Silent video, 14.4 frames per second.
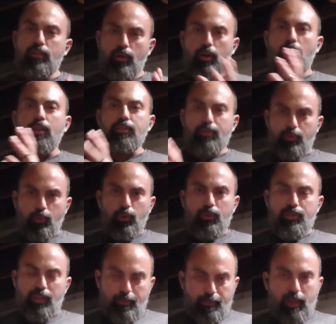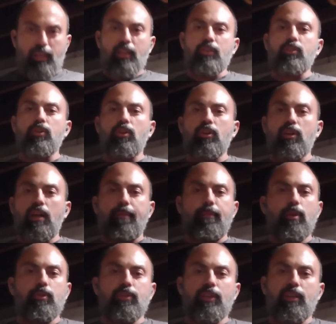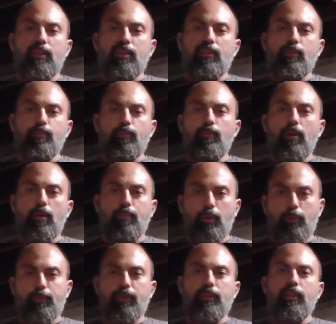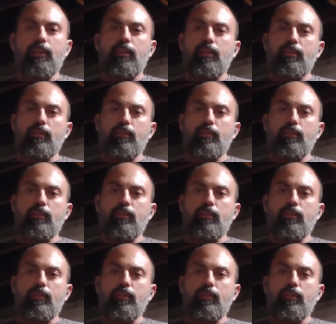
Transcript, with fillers: there are other tools that I'm making sure I'm using appropriately.